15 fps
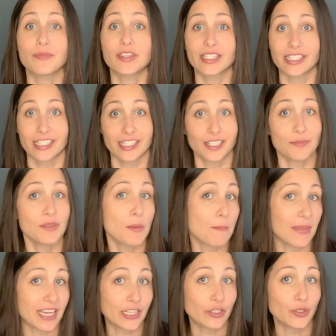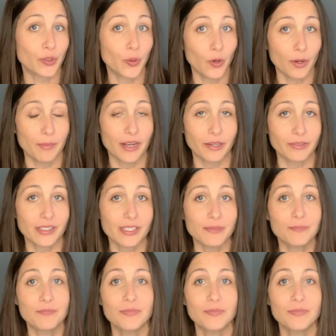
the system that makes your hormones.